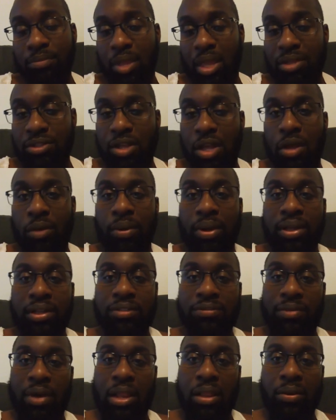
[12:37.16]
As always,
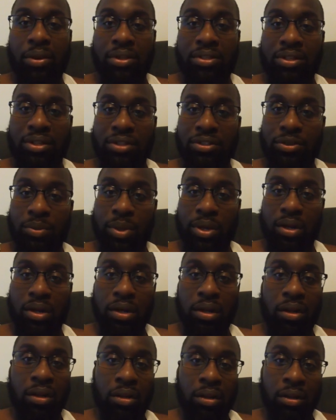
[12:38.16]
follow us on
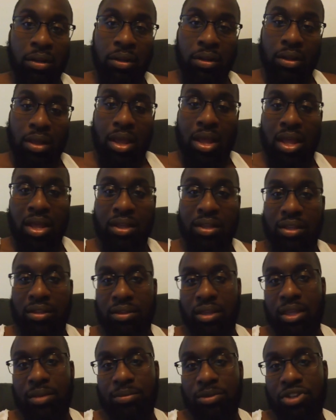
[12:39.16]
Twitter.
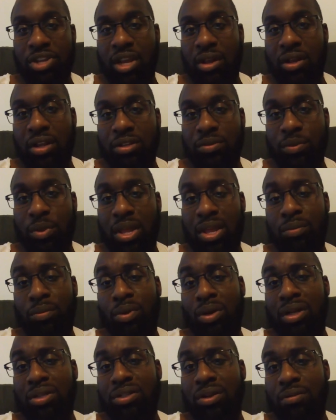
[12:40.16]
Keep checking us in
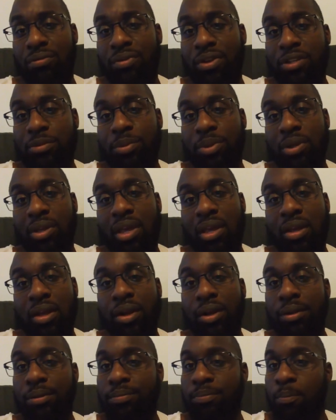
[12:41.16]
with us on Facebook
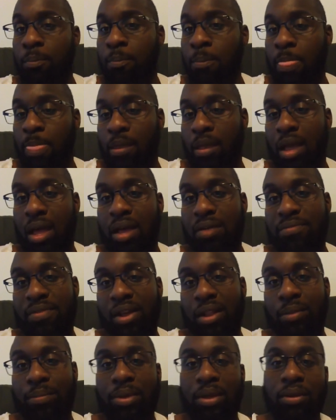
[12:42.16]
here.
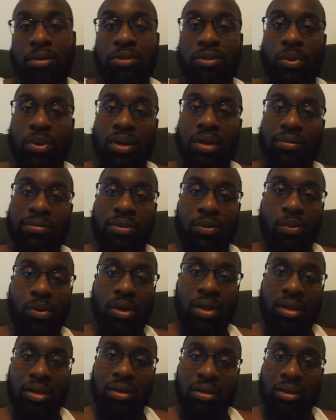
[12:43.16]
Follow me on Twitter if you
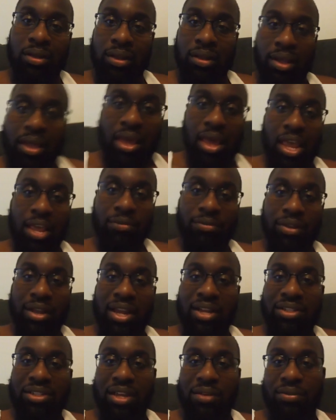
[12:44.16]
want,
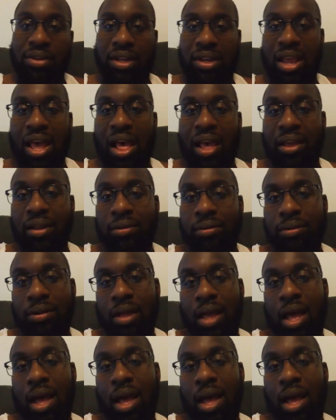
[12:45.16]
A-Flash79.